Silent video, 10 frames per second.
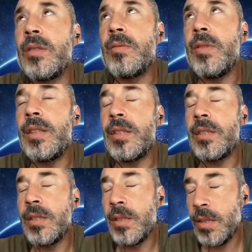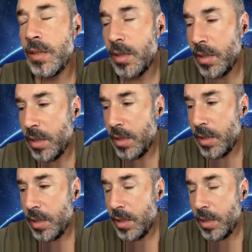One is
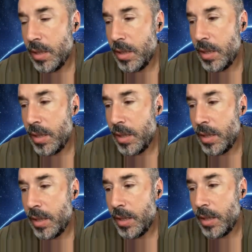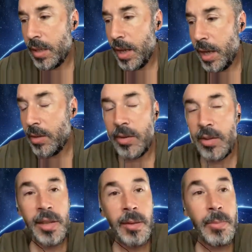I don't
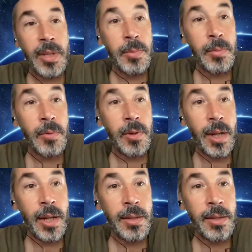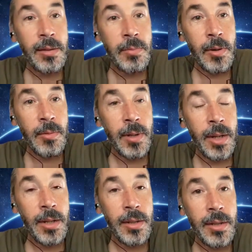think that many people had this problem,
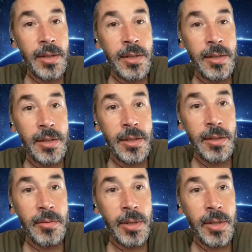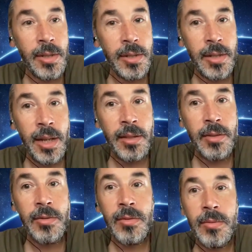right? This Kubernetes
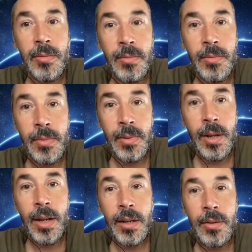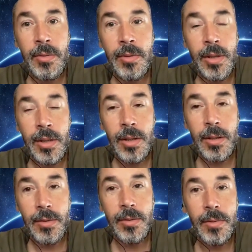CI, you are doing.
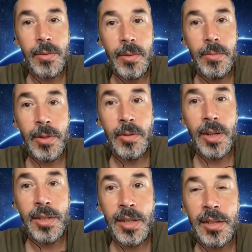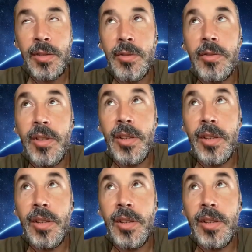I mean, you are starting to.